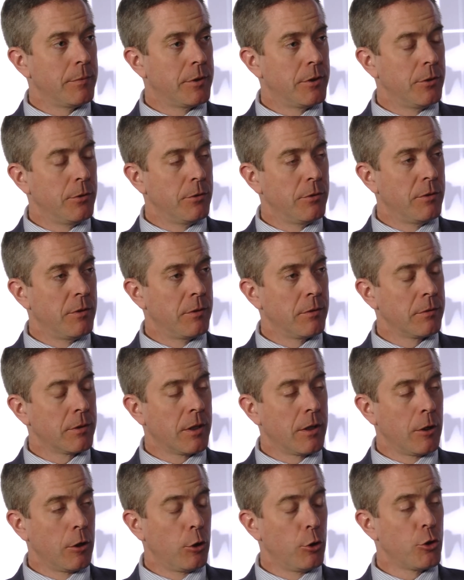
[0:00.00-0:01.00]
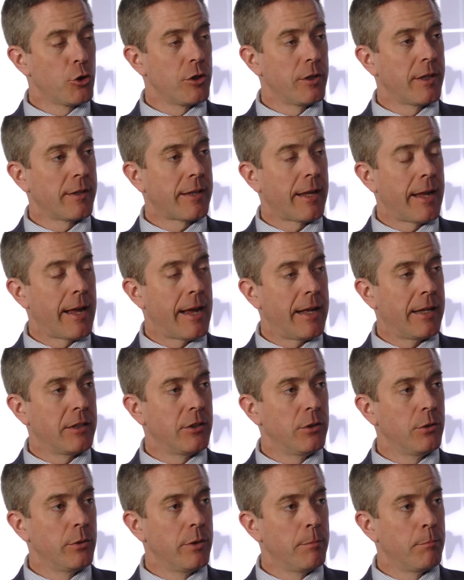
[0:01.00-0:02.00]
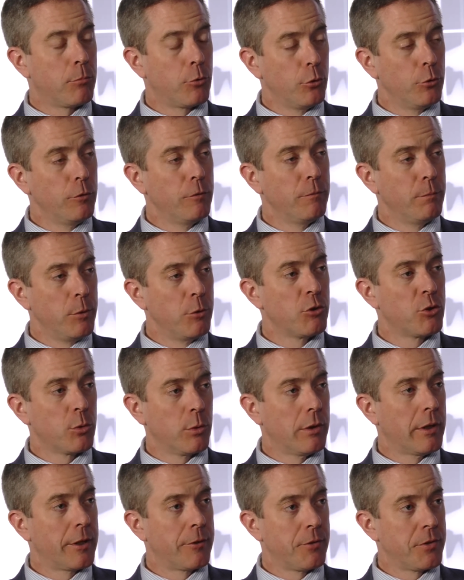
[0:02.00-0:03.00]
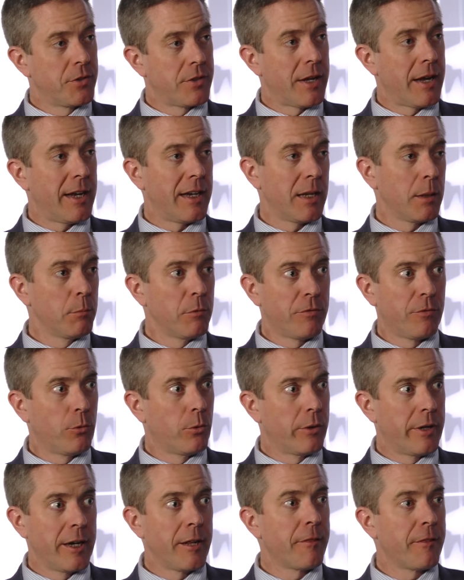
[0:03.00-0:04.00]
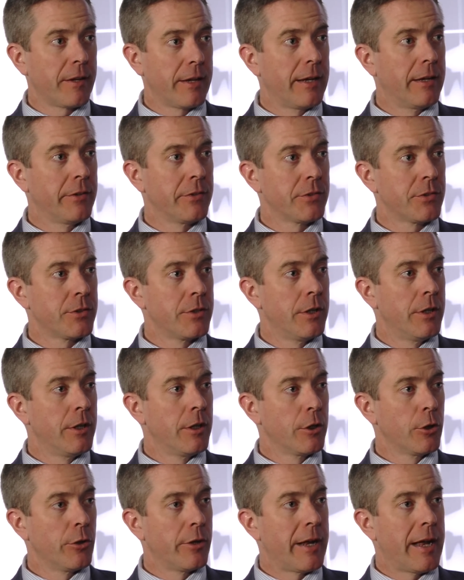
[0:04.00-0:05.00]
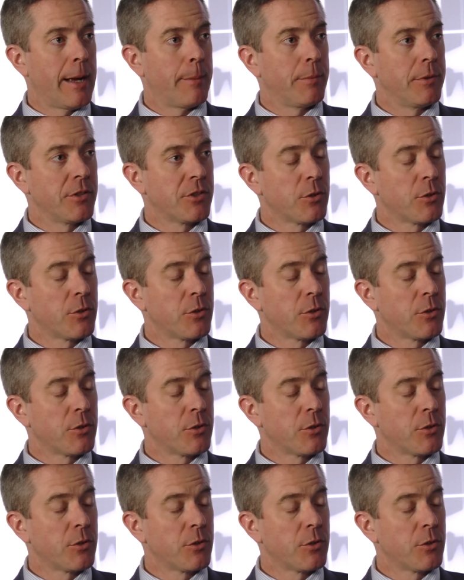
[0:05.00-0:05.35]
to the conclusion that they had to improve mutual understanding before anything else could happen.